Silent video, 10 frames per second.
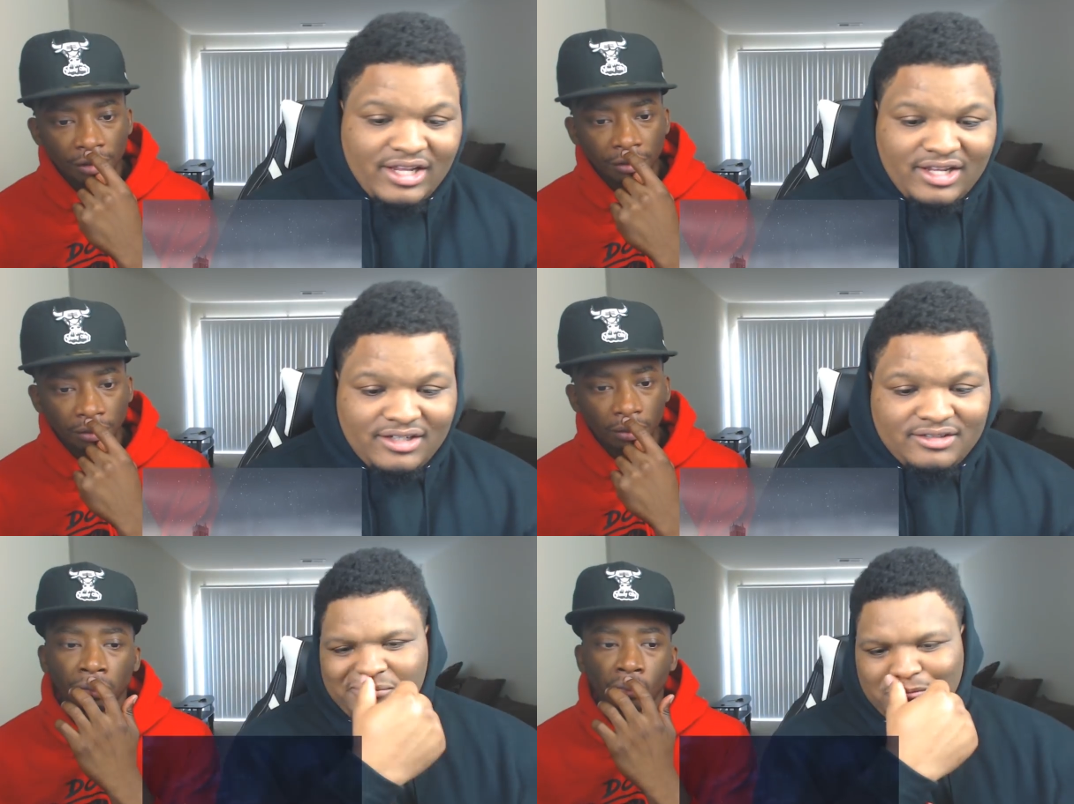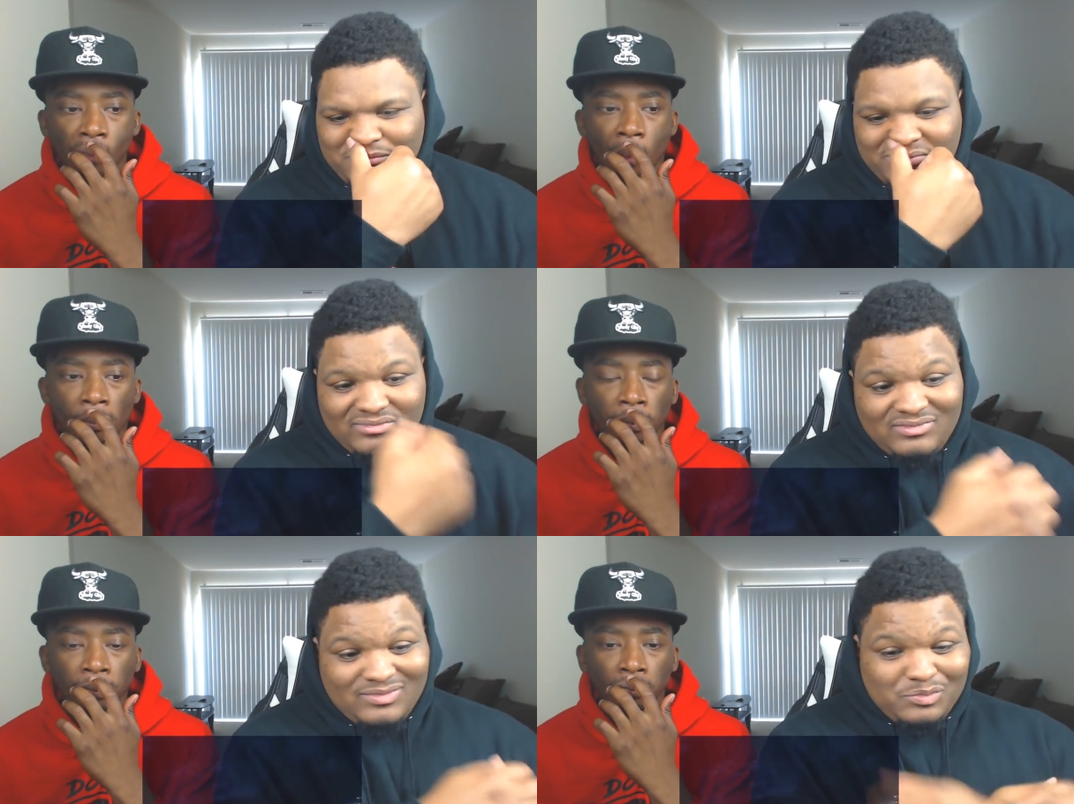Speaker 1: that.
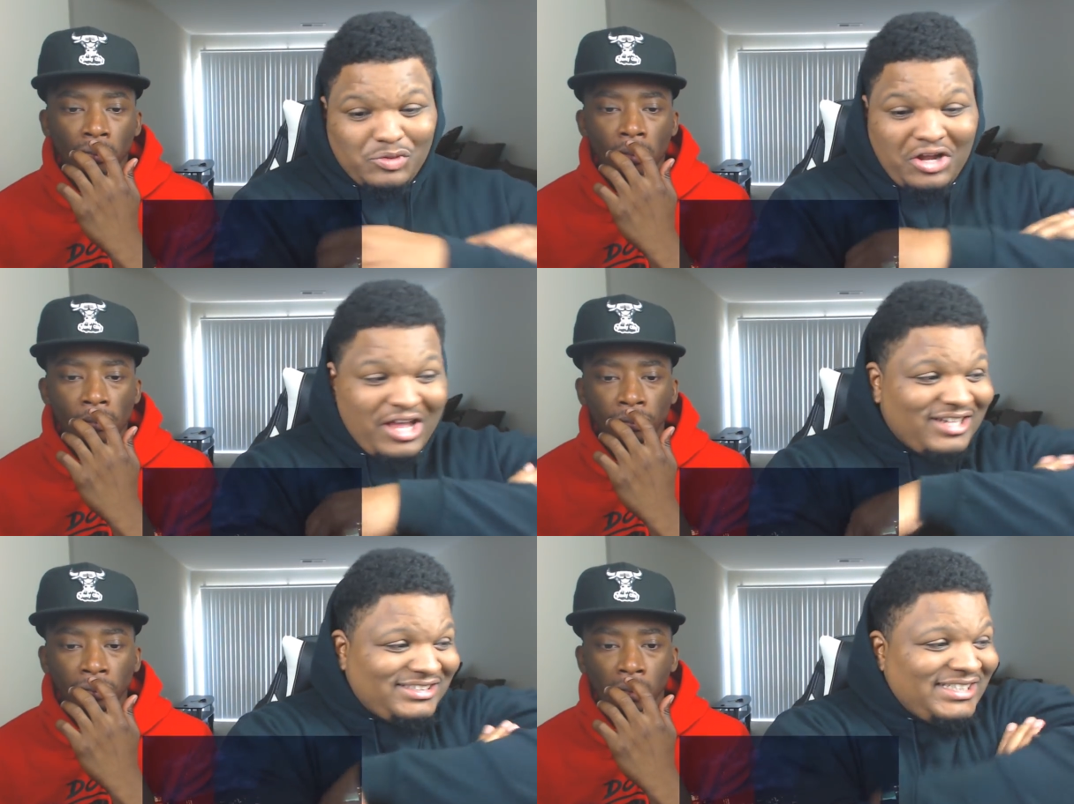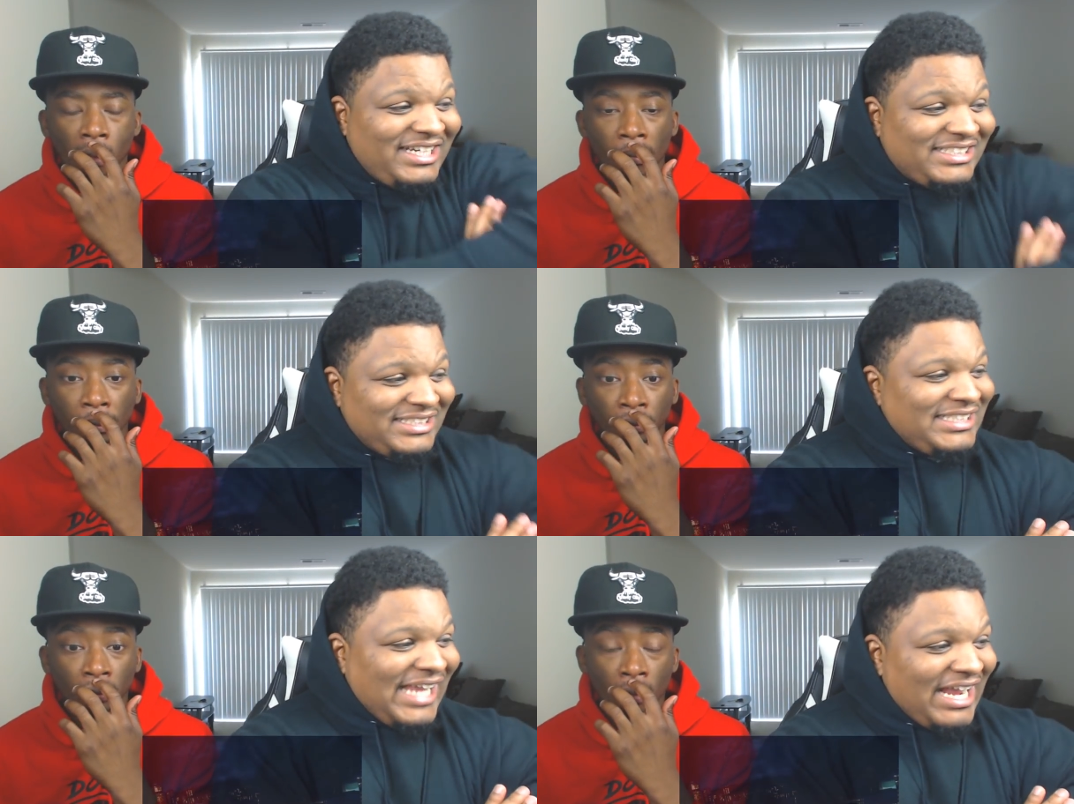Bro, the
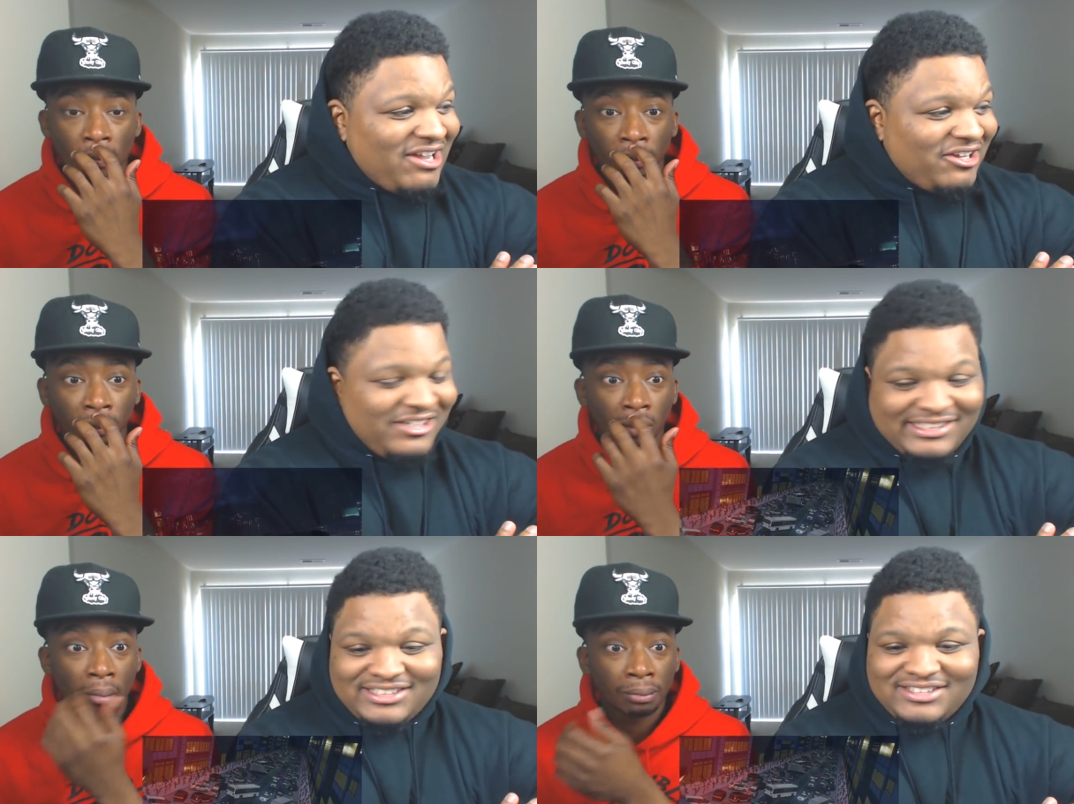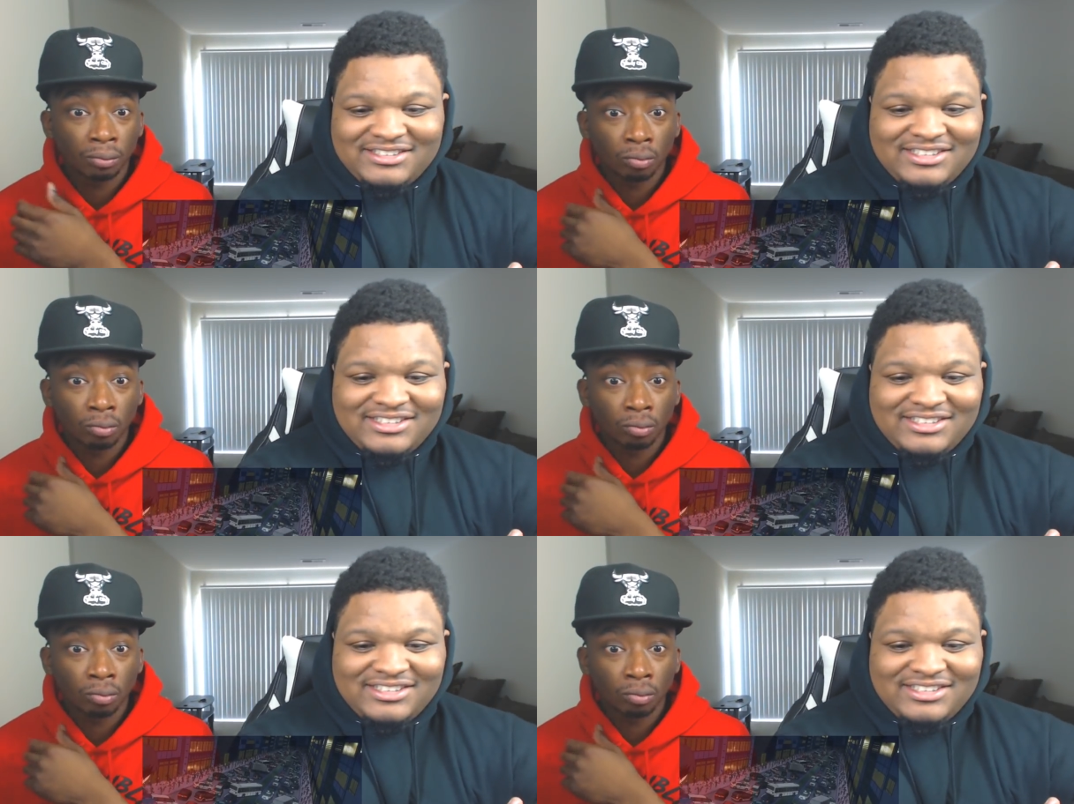season chaos.